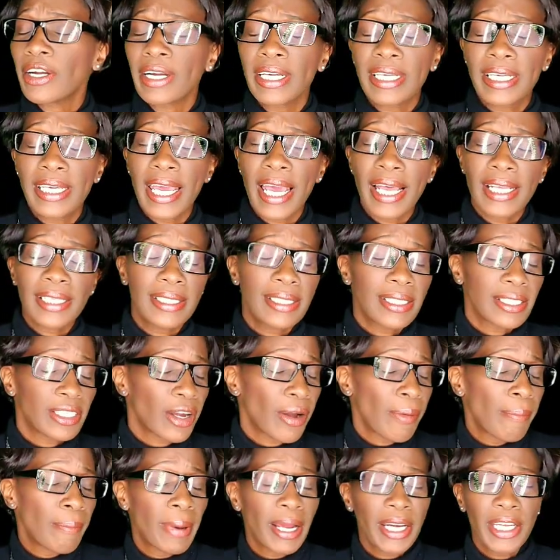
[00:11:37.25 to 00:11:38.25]
her guests in
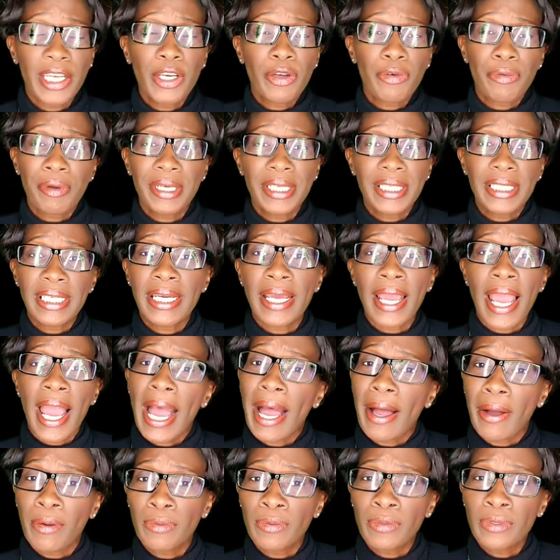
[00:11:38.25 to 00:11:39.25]
her money green
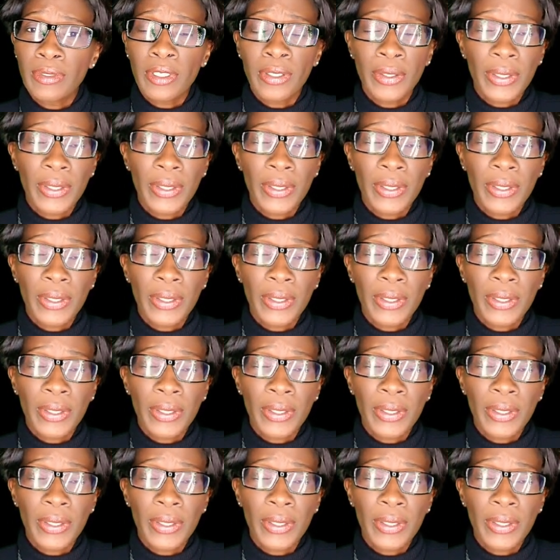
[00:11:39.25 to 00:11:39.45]
gown,